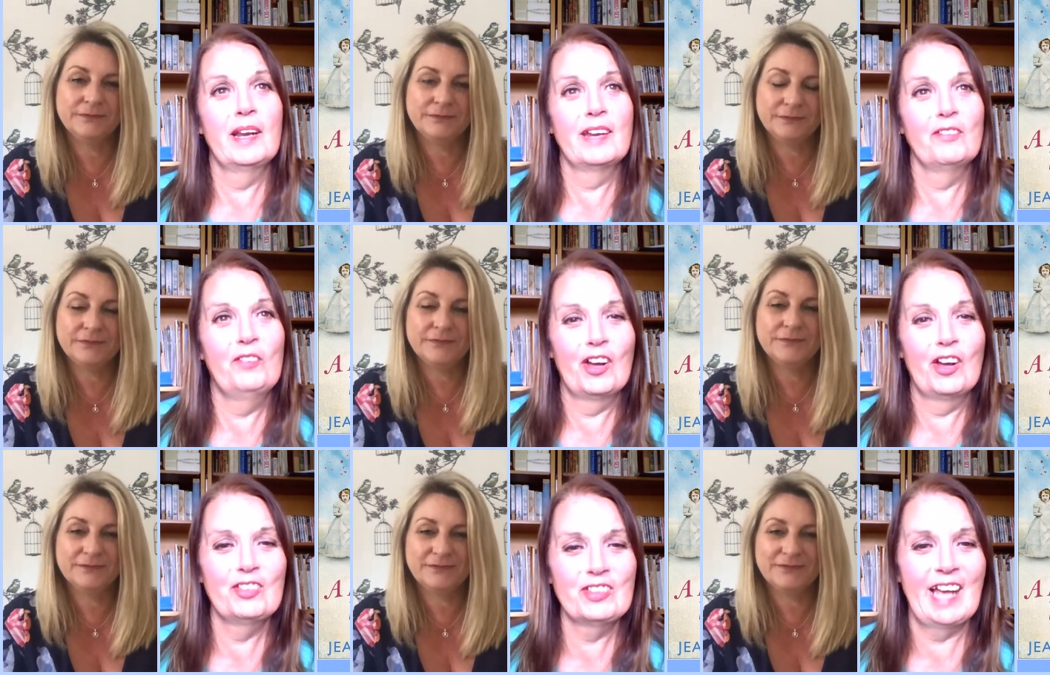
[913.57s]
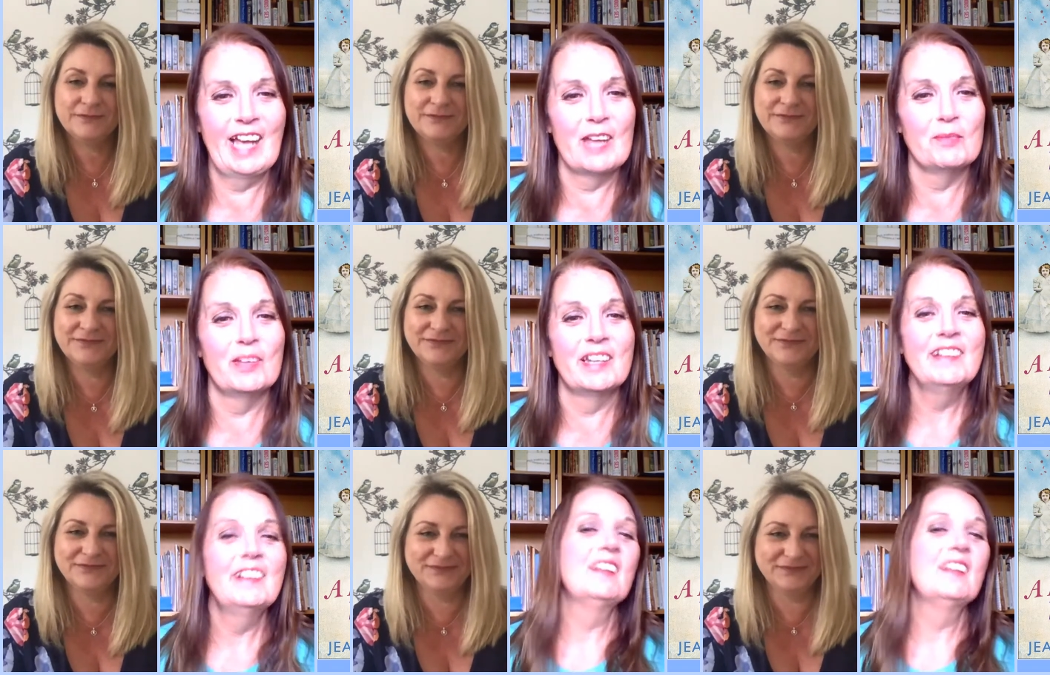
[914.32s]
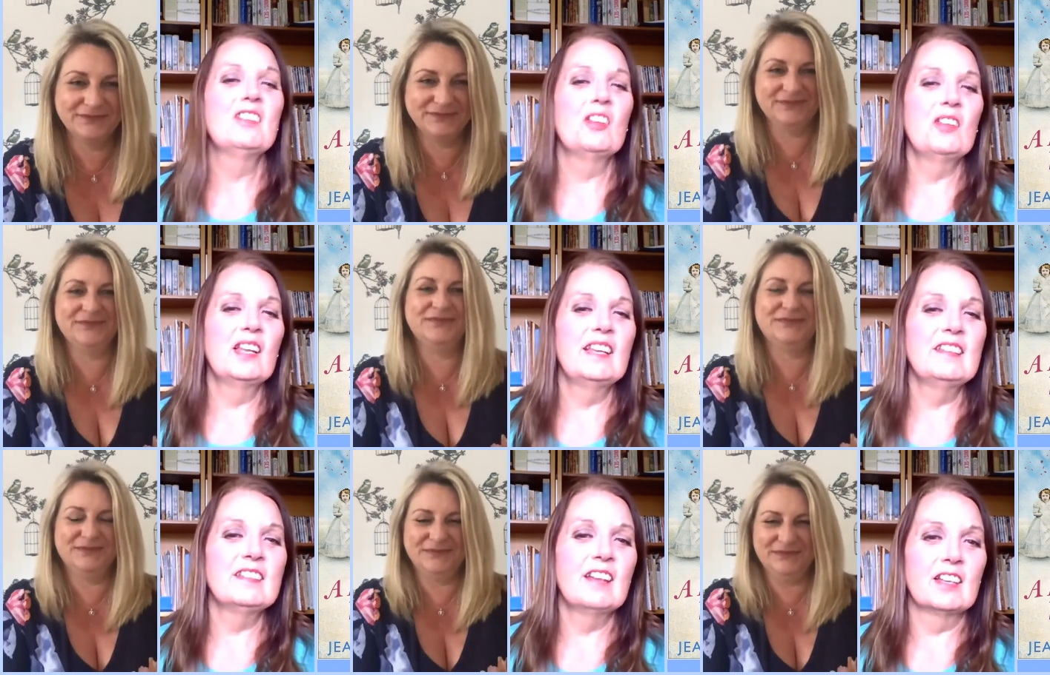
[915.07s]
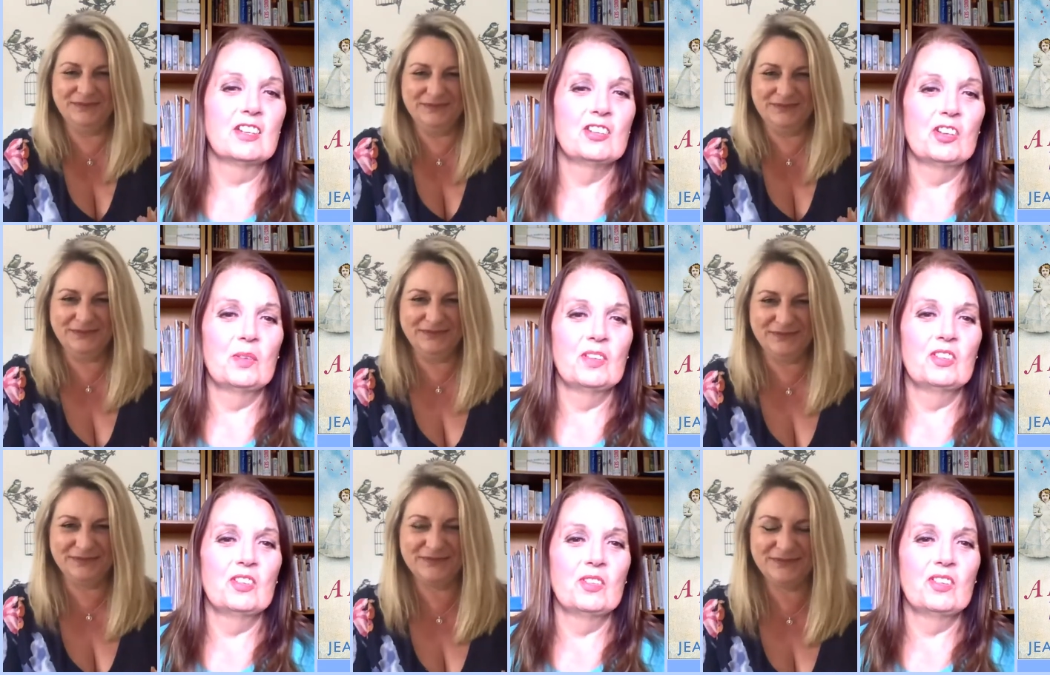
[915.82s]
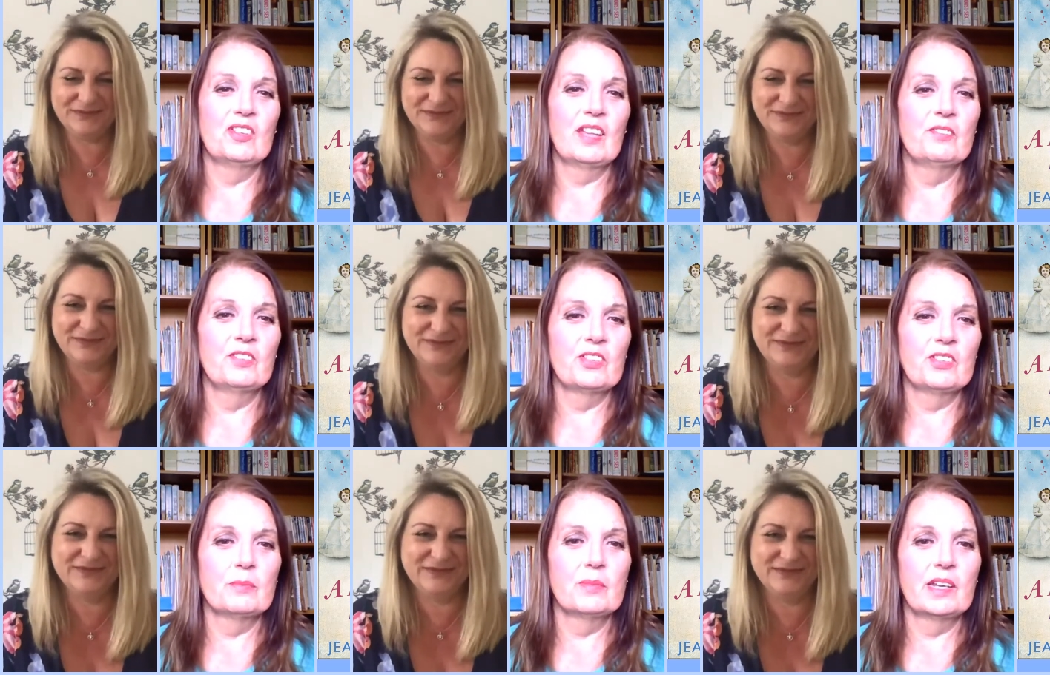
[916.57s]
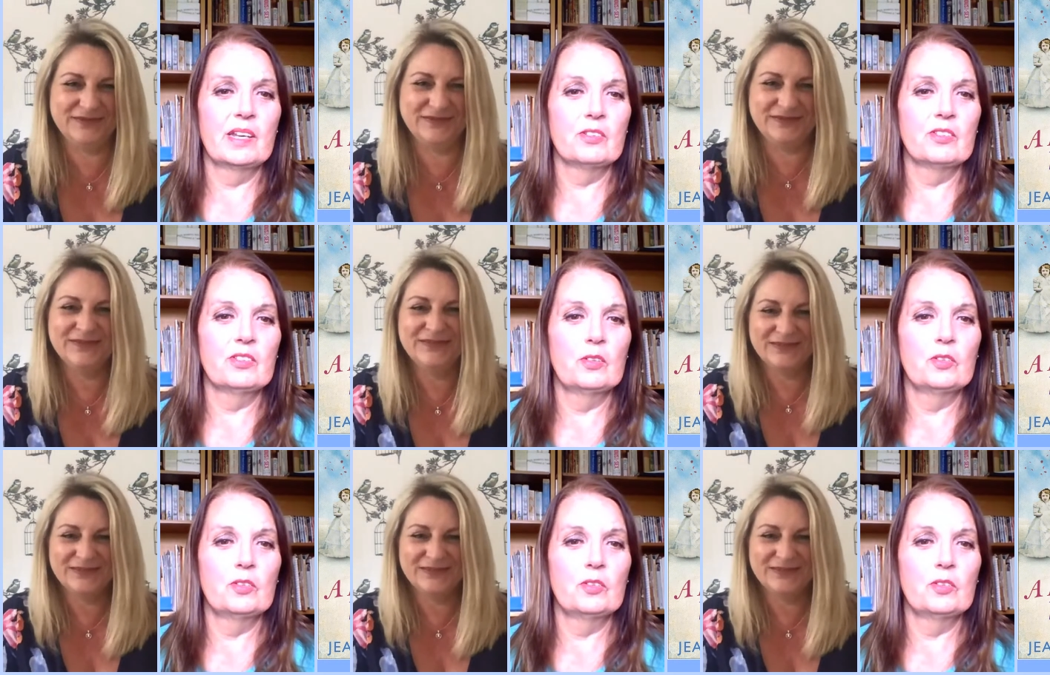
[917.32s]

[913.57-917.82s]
Speaker 1: when it first came in. So the least I could do is do the same for somebody else